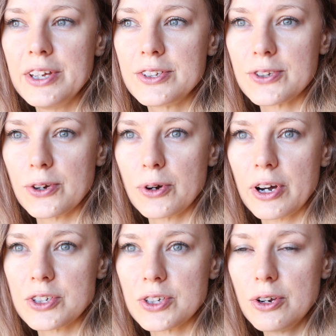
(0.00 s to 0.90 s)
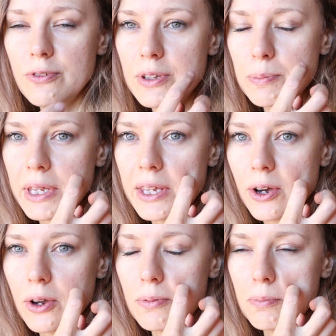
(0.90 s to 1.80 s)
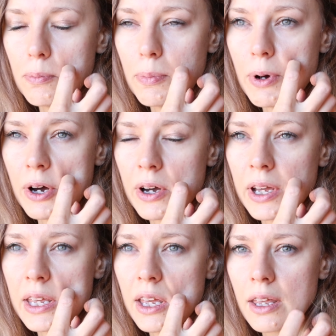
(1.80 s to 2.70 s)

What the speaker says: So I should hopefully be home by